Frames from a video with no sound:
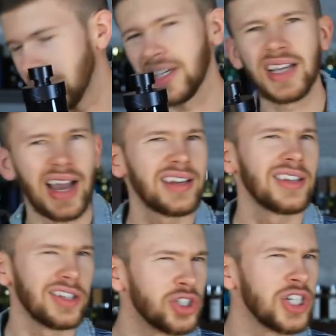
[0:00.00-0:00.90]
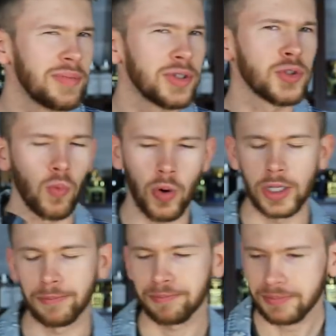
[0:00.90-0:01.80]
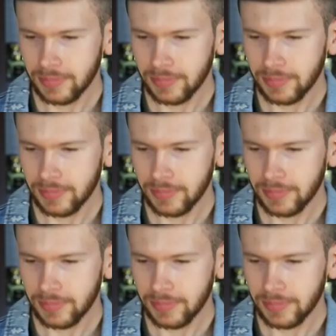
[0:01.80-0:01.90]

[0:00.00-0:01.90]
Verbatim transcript: be kind of the cheapest one.